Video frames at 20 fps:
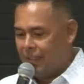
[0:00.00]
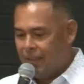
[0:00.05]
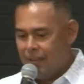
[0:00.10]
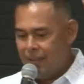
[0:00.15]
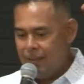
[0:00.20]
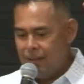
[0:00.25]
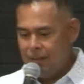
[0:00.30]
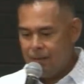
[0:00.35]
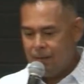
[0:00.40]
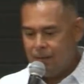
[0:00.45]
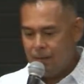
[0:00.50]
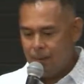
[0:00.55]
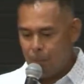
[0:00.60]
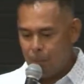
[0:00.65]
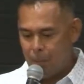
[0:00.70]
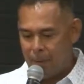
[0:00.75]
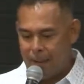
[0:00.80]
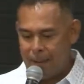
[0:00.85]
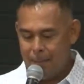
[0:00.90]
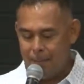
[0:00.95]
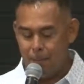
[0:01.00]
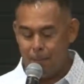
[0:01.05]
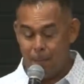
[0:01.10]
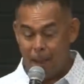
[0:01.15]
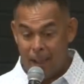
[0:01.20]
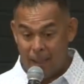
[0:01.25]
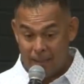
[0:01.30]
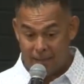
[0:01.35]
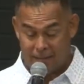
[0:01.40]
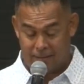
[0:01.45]
in my
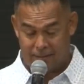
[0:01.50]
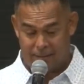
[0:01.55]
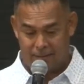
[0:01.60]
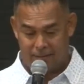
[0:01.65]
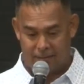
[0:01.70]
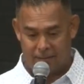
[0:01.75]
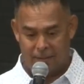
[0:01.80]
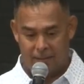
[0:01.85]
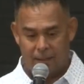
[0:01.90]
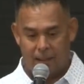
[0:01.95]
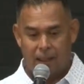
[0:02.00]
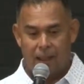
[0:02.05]
mind,